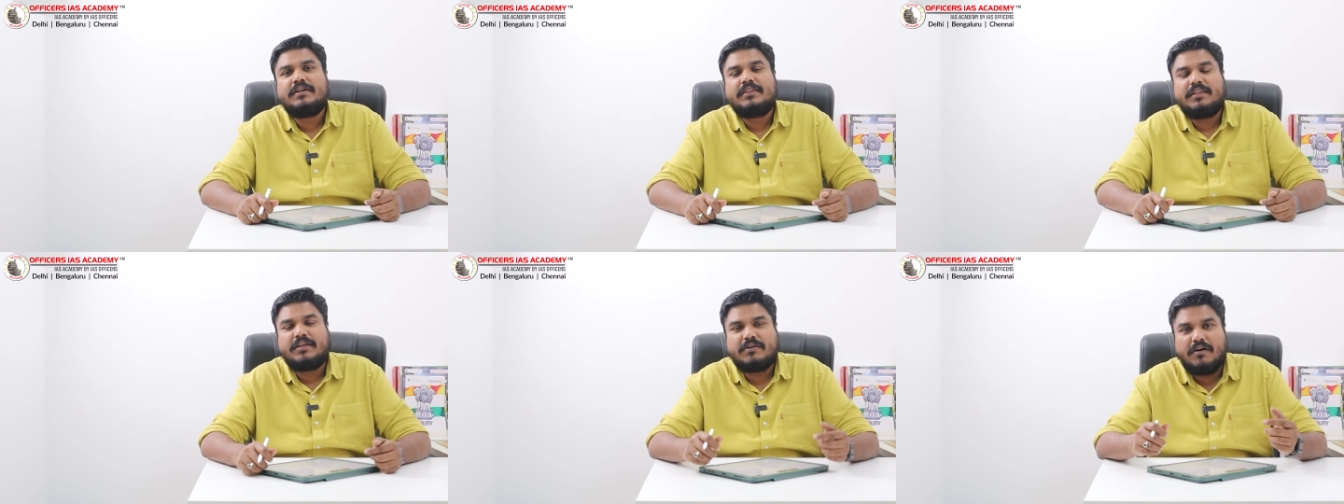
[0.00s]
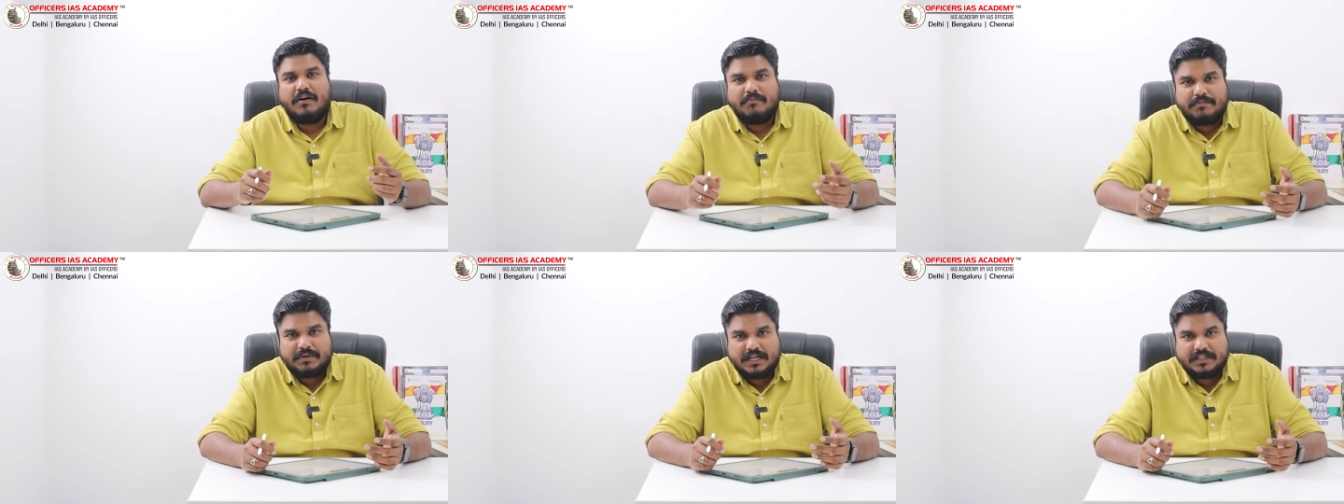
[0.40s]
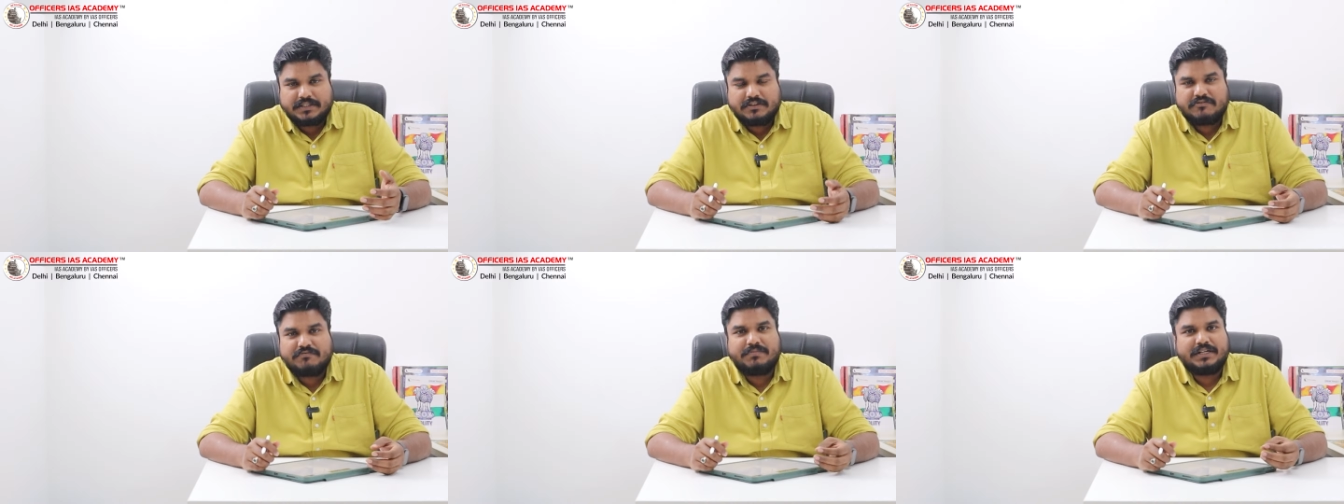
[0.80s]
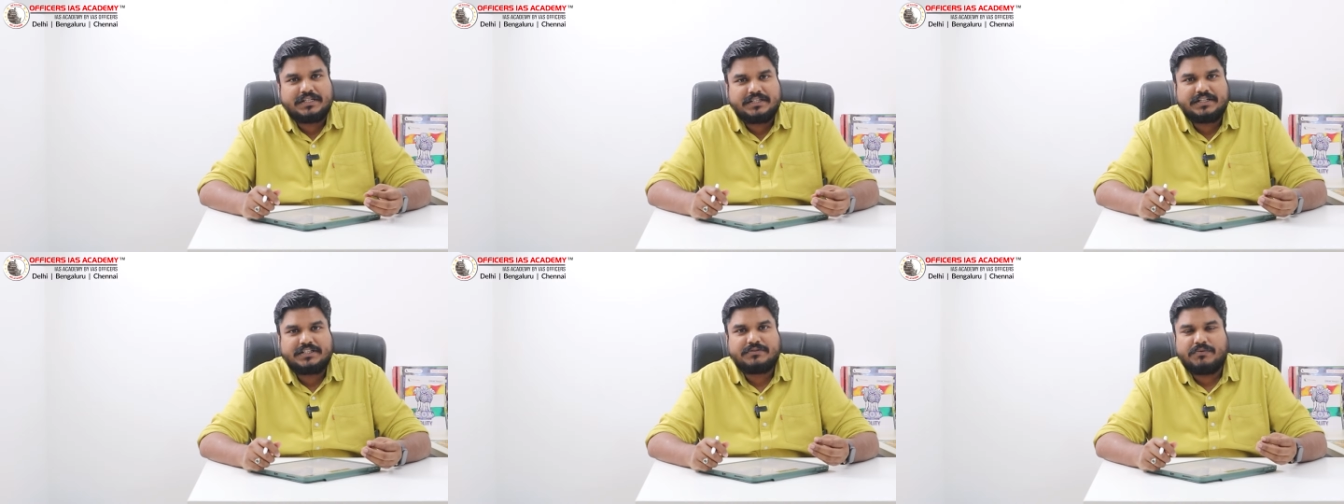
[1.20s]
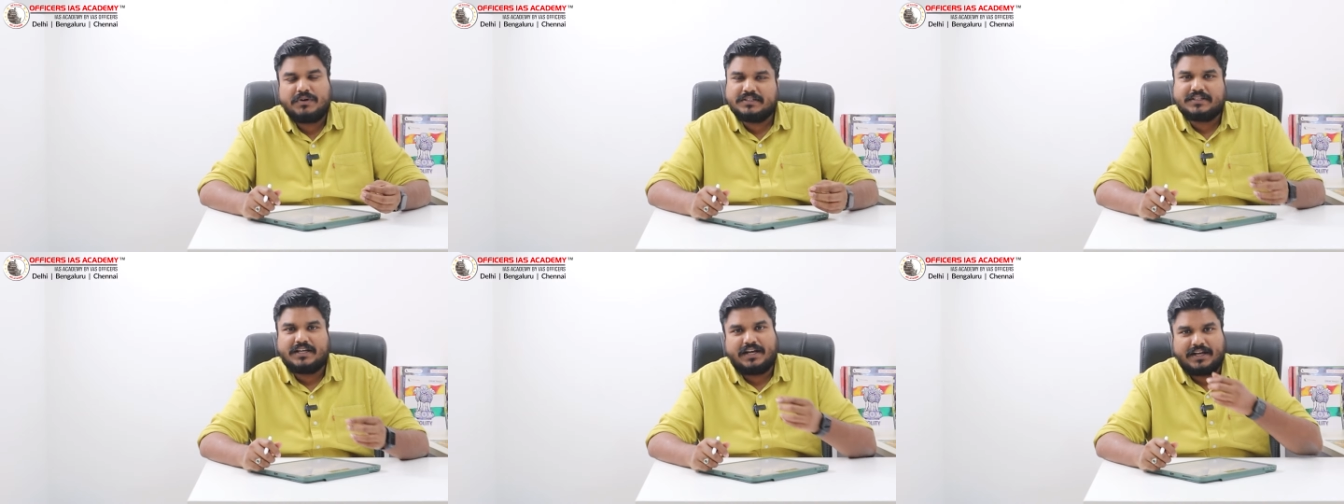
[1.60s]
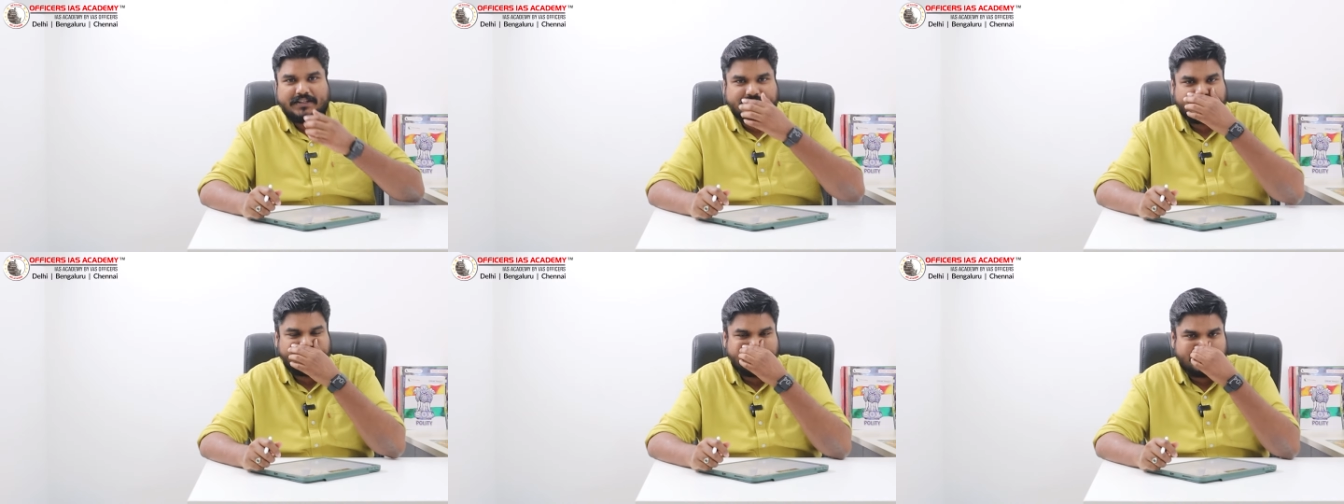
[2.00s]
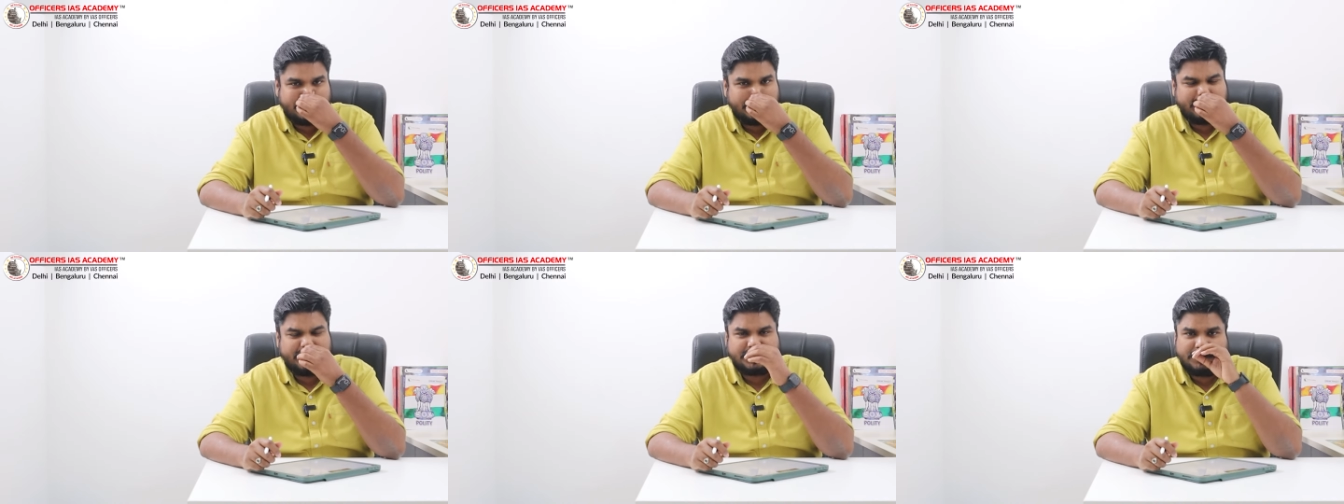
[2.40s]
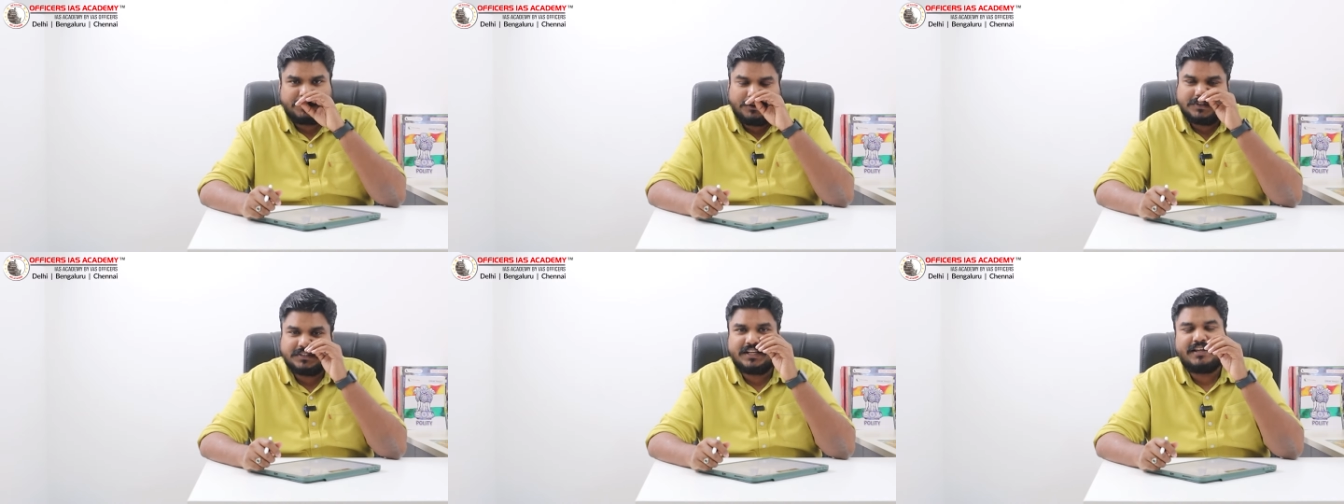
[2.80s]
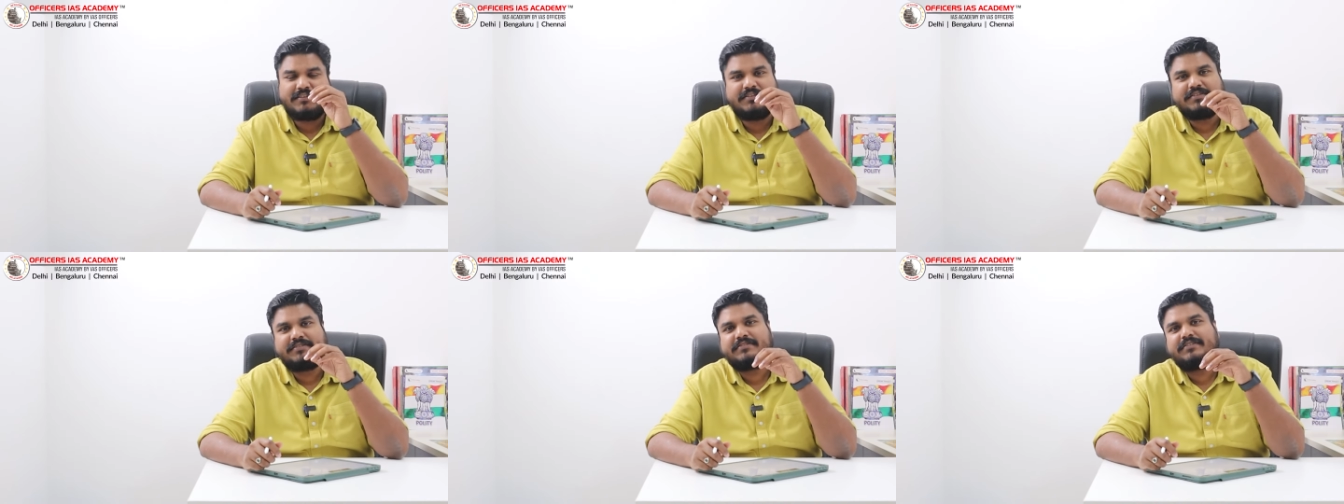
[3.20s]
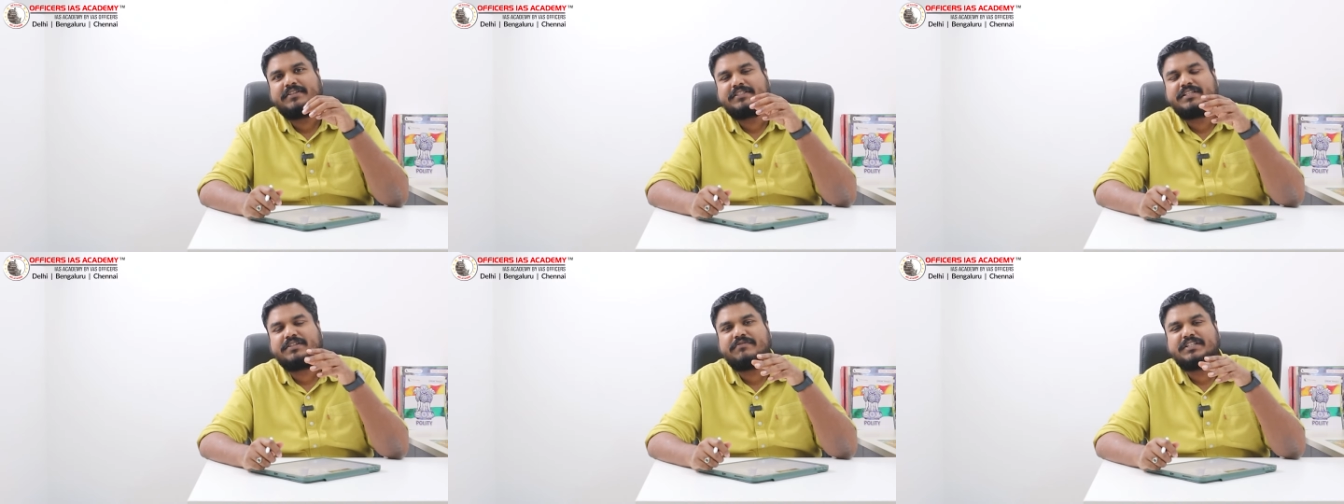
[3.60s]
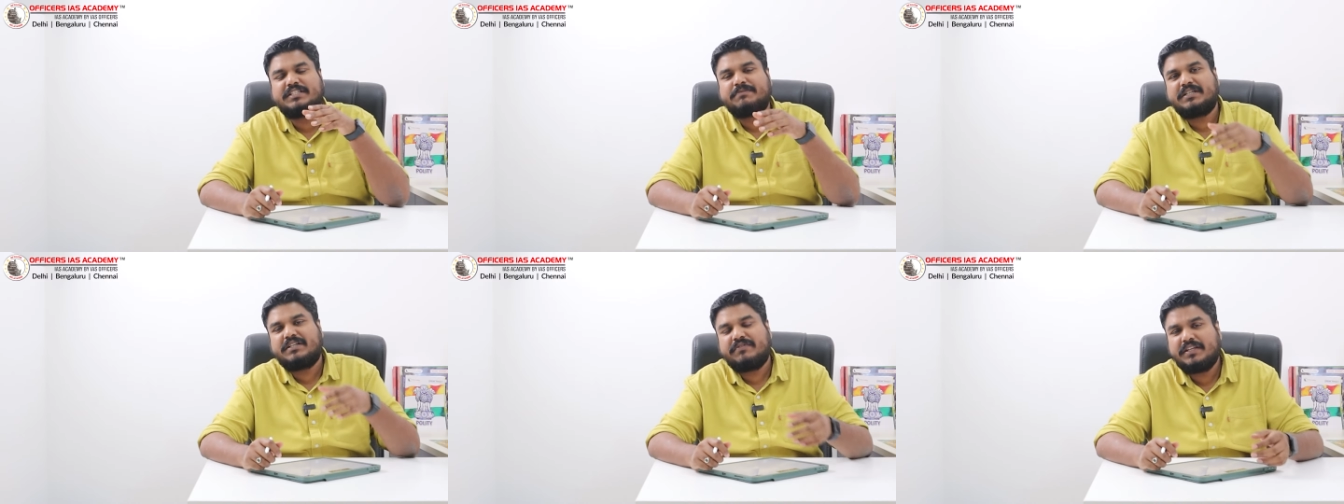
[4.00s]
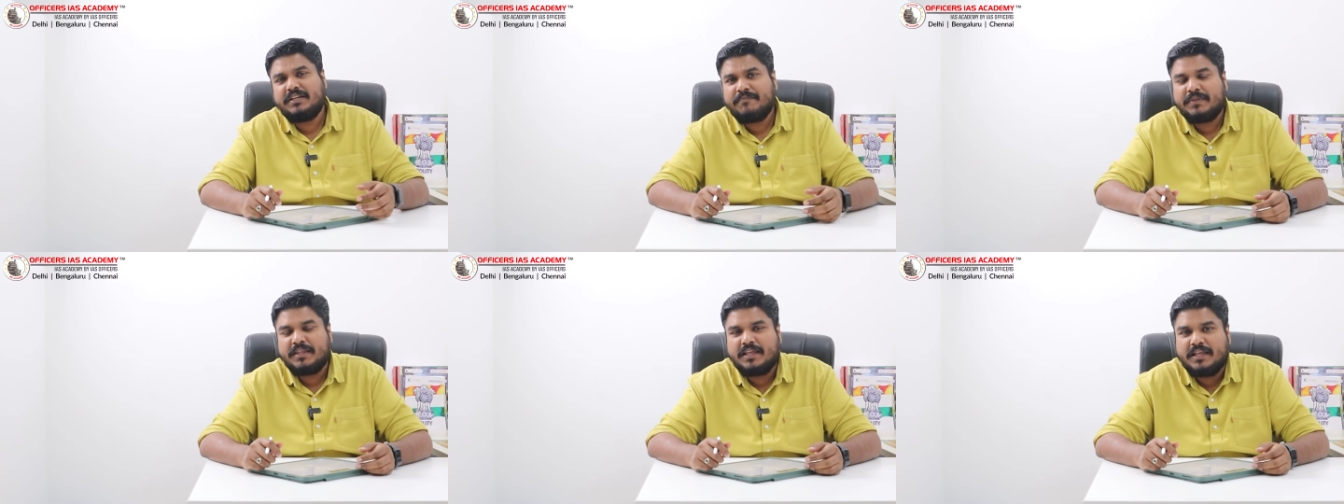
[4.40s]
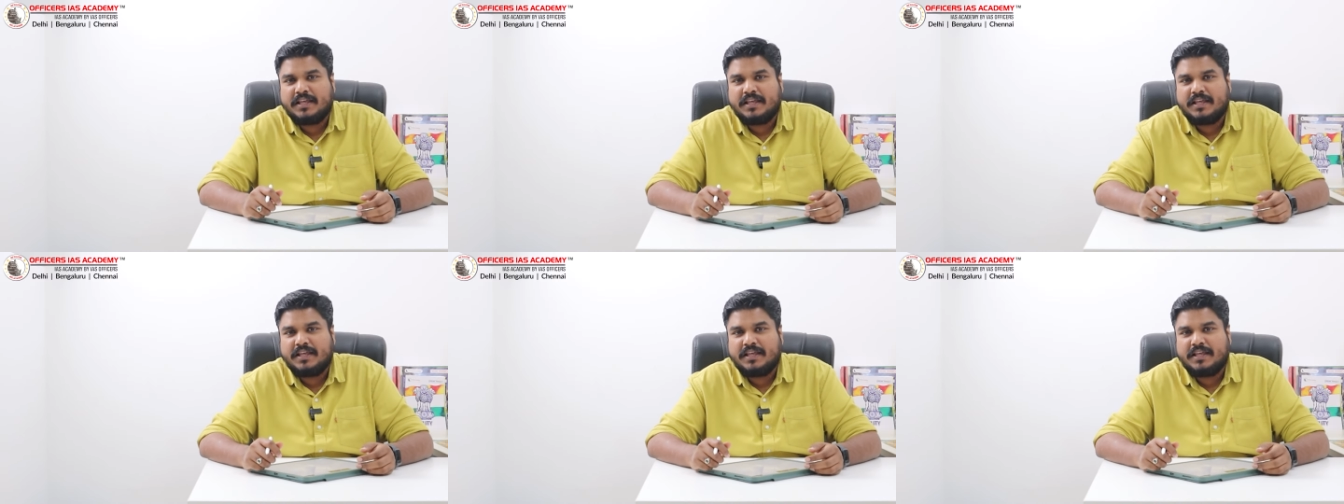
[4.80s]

The components of budgets was asked. The question goes like this, distinguish between